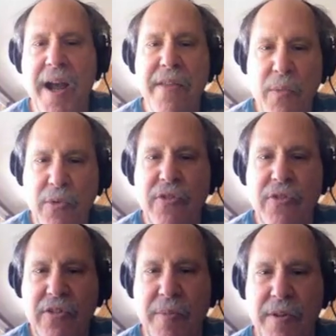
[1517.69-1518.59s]
I think we'll
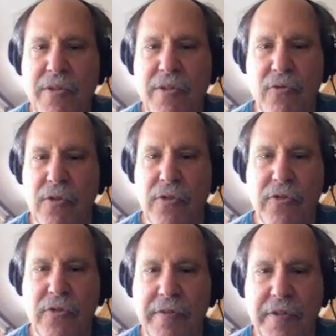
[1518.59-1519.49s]
see some of these rules
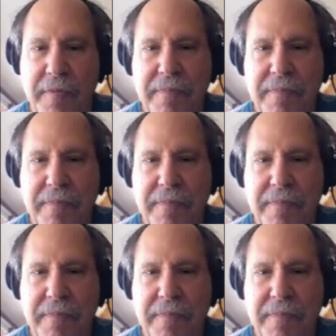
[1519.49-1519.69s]
soften.